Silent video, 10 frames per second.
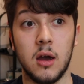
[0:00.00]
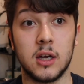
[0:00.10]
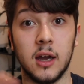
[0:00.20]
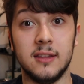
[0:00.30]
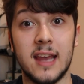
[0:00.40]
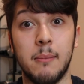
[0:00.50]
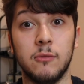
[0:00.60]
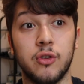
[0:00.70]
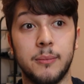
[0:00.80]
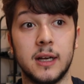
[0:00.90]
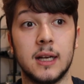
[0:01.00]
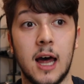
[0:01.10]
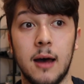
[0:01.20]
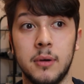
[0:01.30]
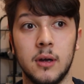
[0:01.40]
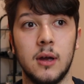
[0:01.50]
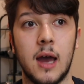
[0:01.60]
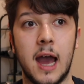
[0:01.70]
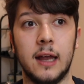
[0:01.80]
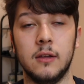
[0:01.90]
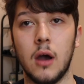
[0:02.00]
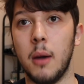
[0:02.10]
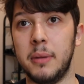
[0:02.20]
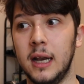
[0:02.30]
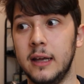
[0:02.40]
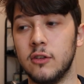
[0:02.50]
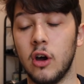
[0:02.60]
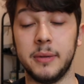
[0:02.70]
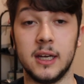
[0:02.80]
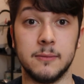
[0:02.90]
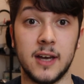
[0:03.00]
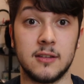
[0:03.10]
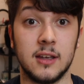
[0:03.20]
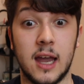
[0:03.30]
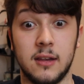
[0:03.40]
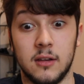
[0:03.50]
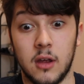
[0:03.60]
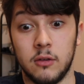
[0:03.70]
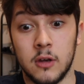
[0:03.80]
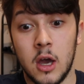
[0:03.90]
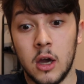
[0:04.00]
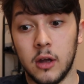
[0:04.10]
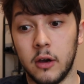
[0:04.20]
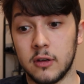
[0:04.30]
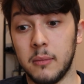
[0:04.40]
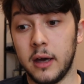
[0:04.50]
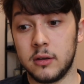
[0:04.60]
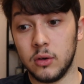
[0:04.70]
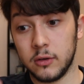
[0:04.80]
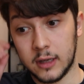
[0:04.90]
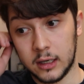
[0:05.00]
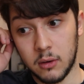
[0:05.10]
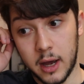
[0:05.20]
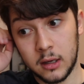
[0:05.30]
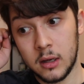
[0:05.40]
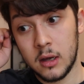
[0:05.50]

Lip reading: condemned from the club and a police not being investigated. Those are my thoughts anyway.